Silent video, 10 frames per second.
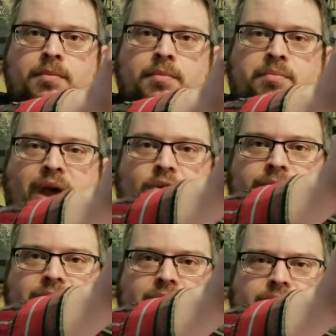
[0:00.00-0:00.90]
Power
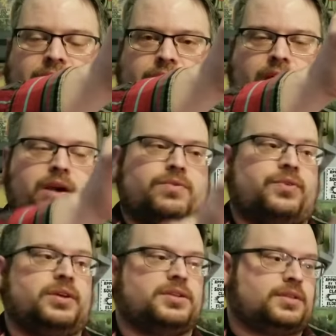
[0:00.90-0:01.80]
Man and Iron
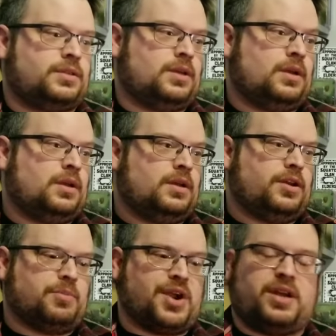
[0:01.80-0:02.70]
Fist,
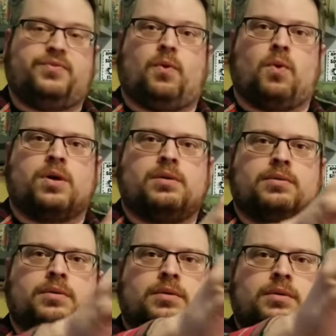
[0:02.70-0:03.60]
number 84.
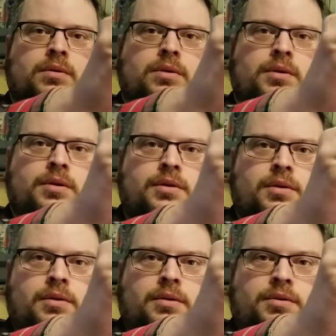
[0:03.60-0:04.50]

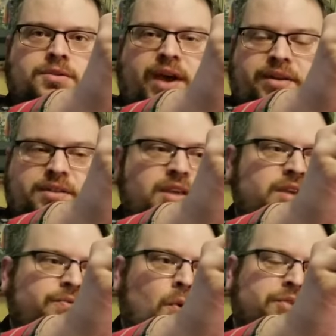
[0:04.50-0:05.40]
So that is the
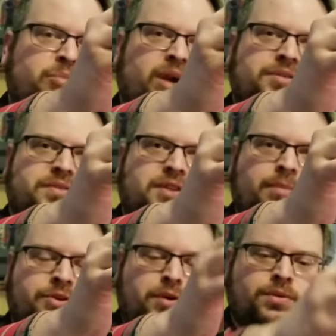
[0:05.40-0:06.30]
fourth appearance of
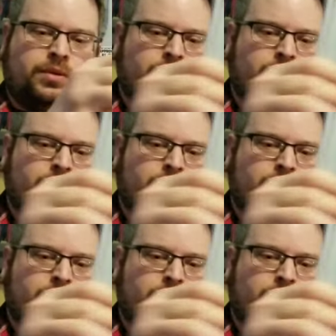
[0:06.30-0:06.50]
Sabretooth.